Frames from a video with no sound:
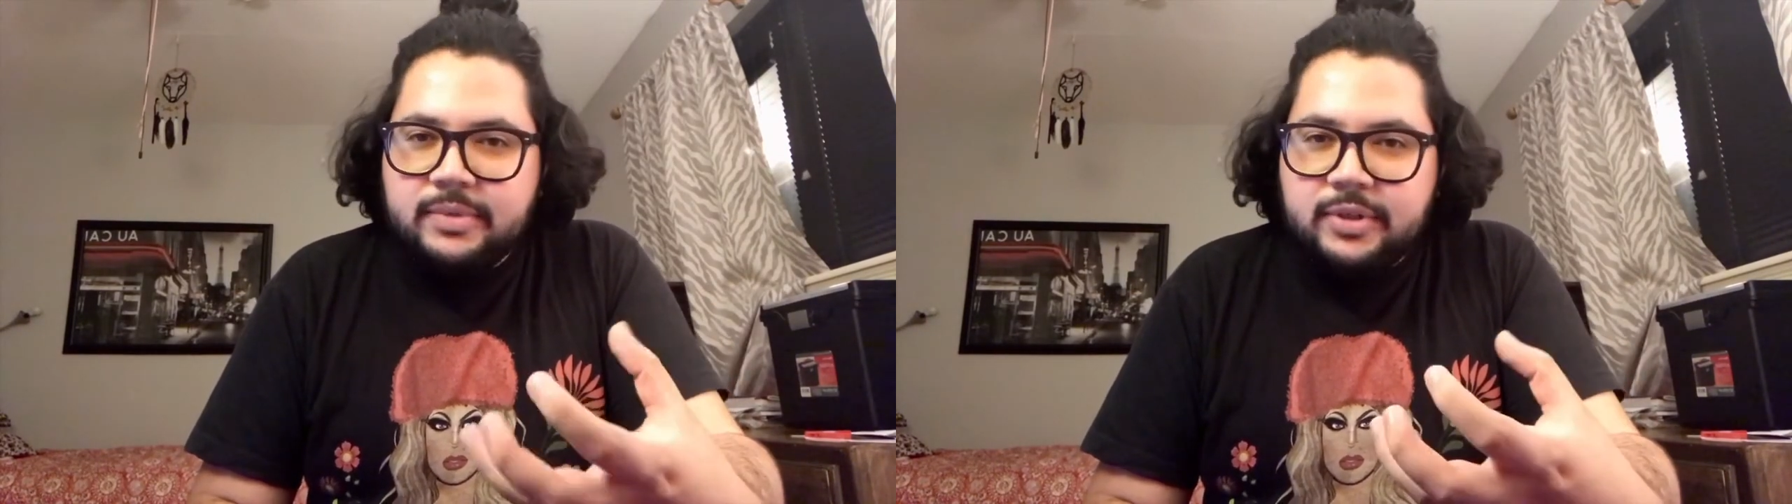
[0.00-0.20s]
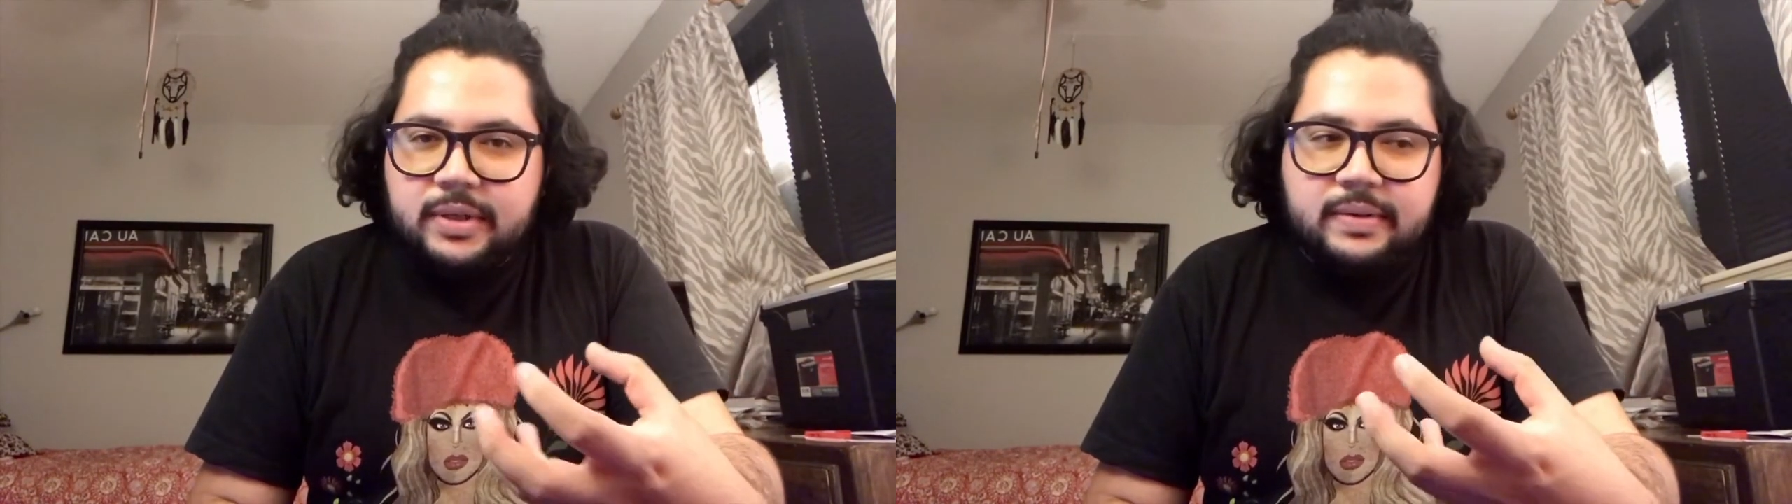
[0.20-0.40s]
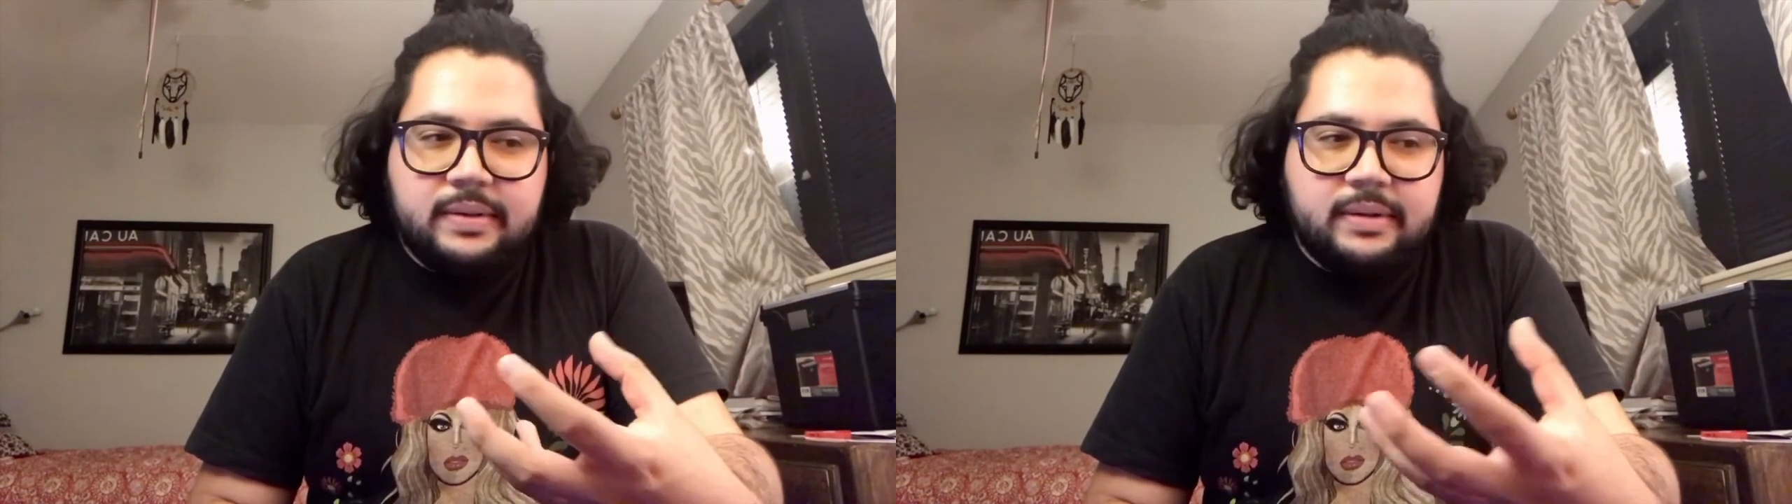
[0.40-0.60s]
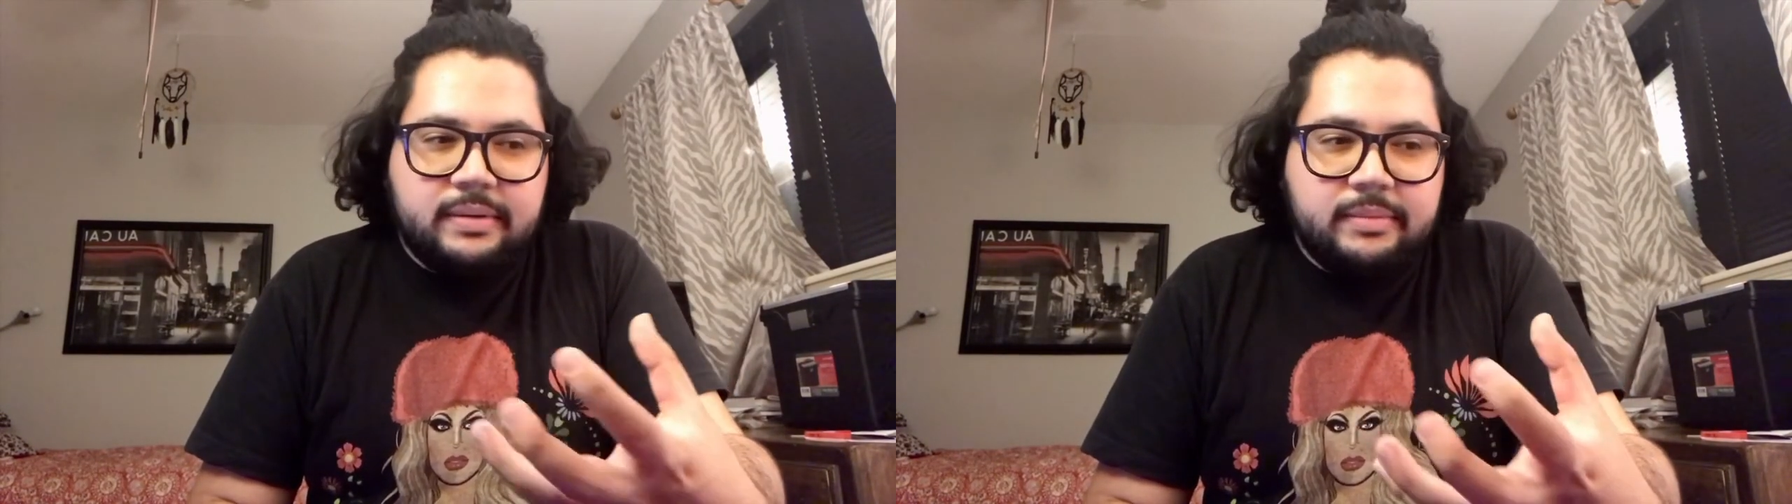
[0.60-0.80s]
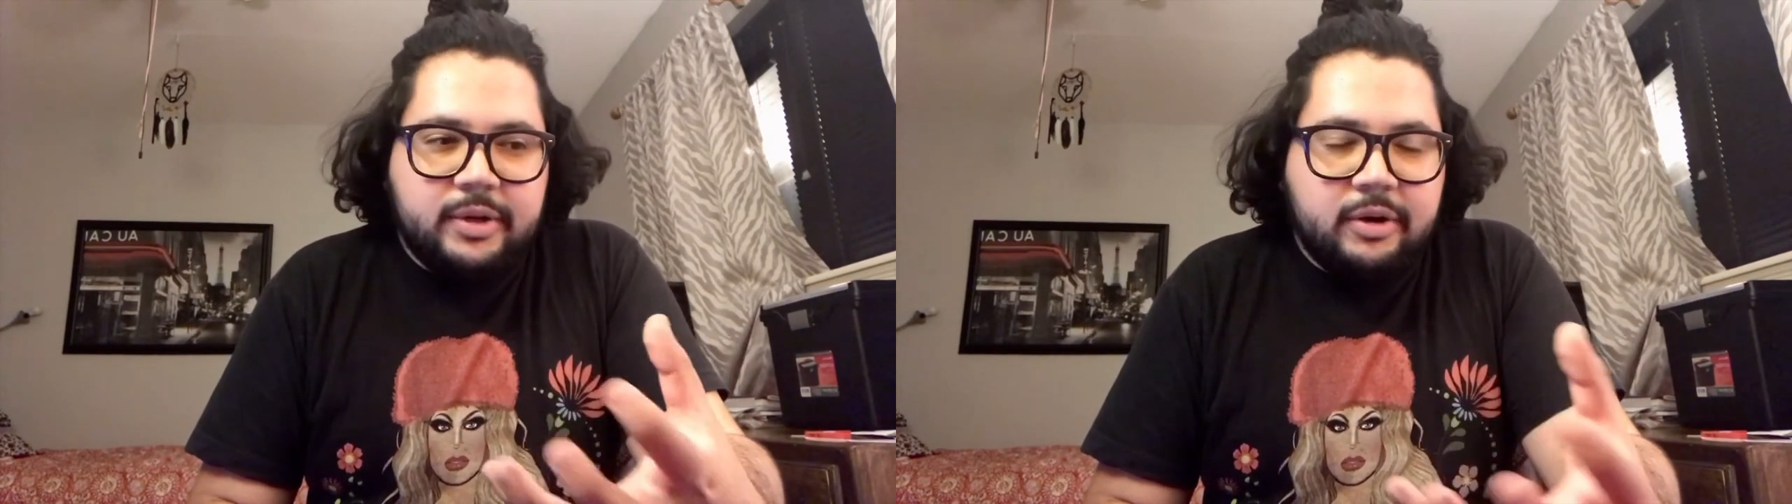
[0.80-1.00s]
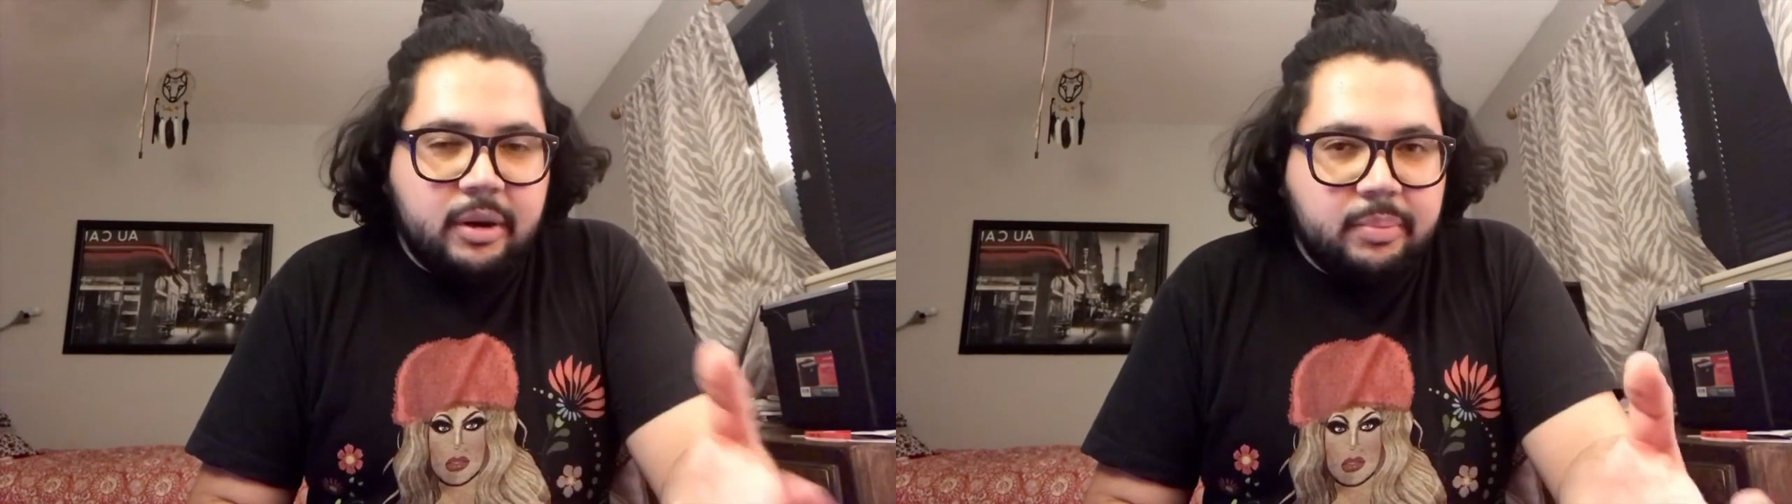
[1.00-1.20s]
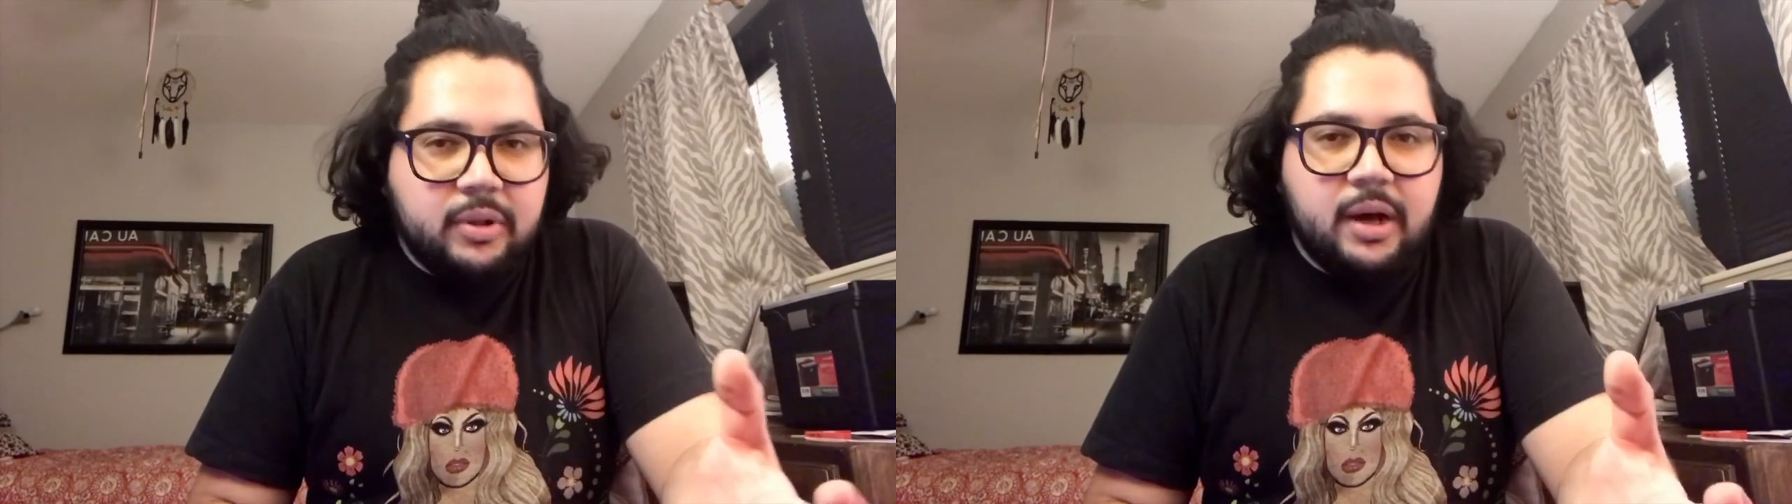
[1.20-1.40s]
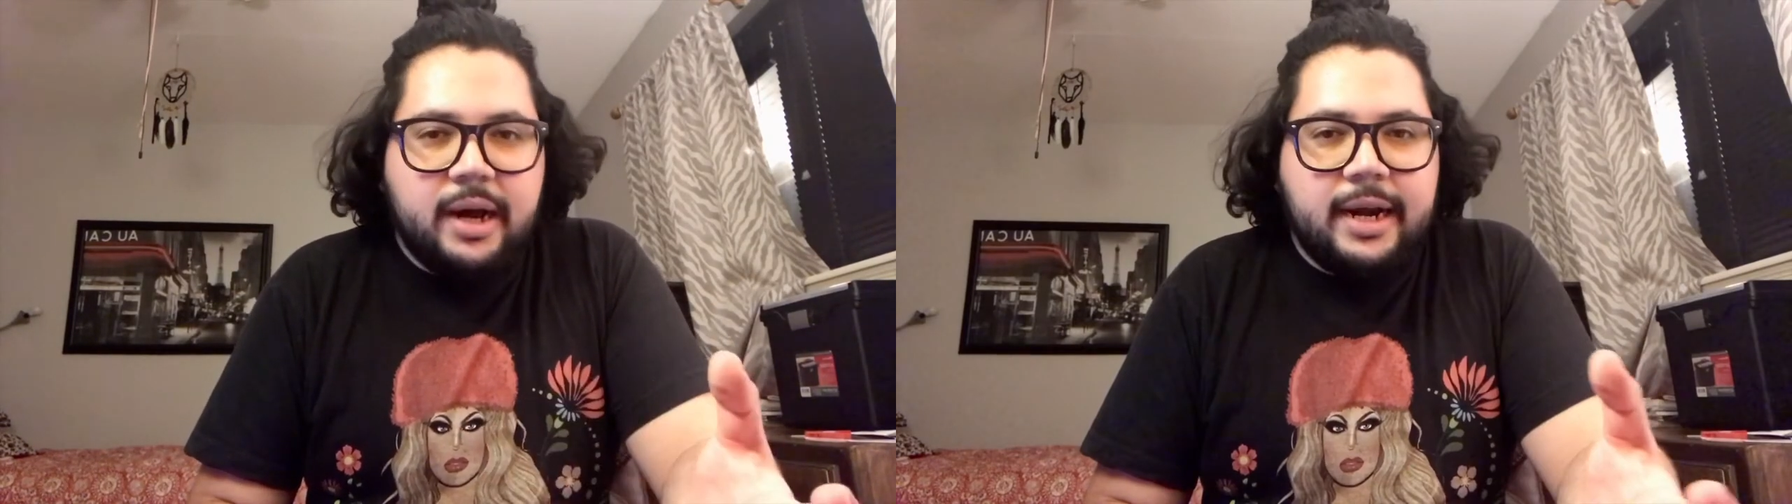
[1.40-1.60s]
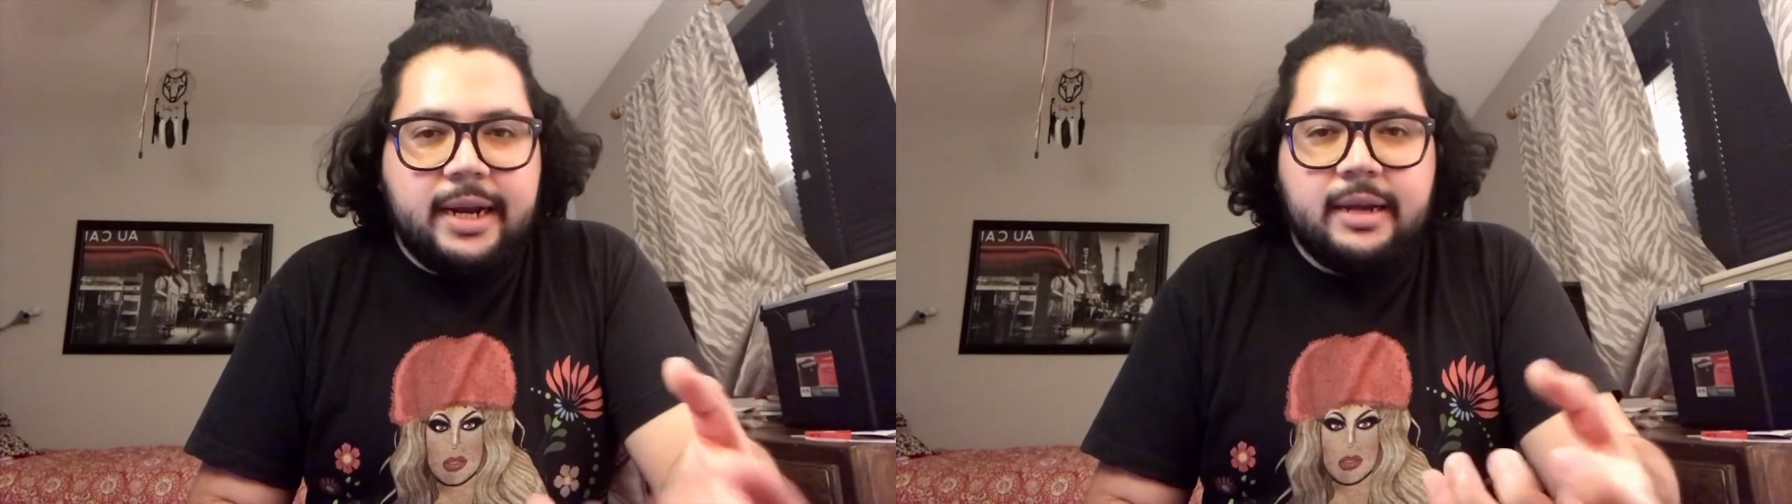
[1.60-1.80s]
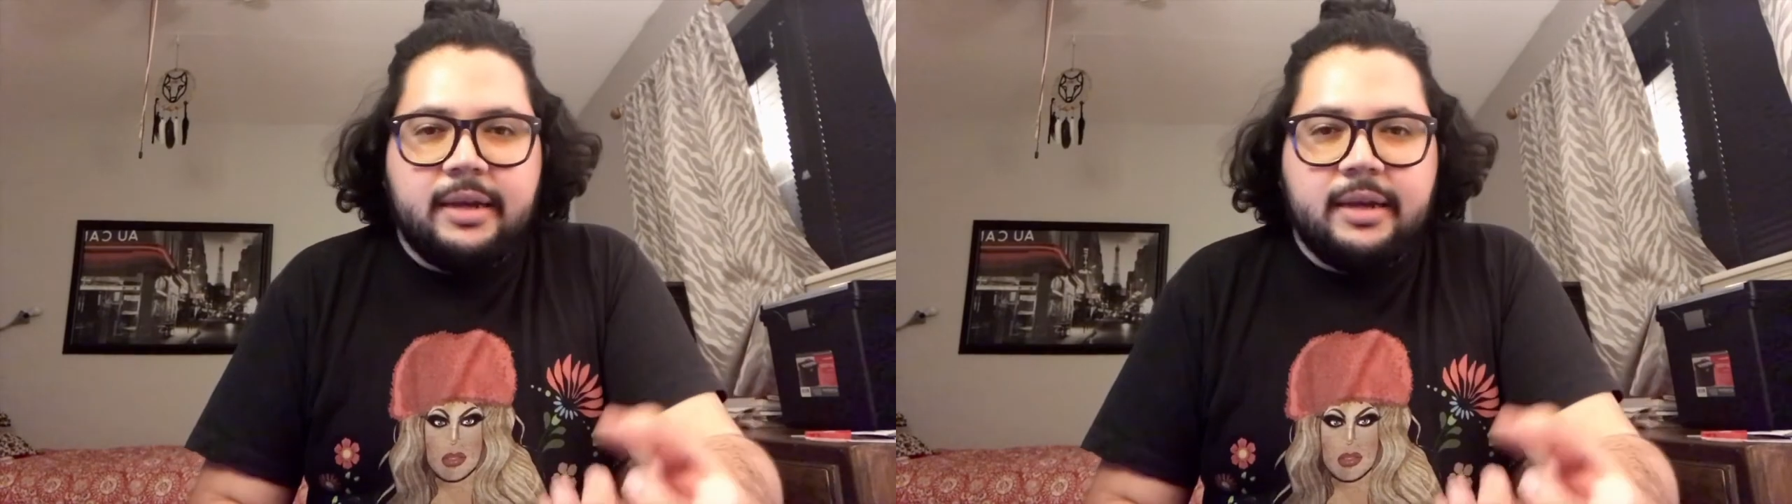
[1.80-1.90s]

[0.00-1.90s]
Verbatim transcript: just, you know, apply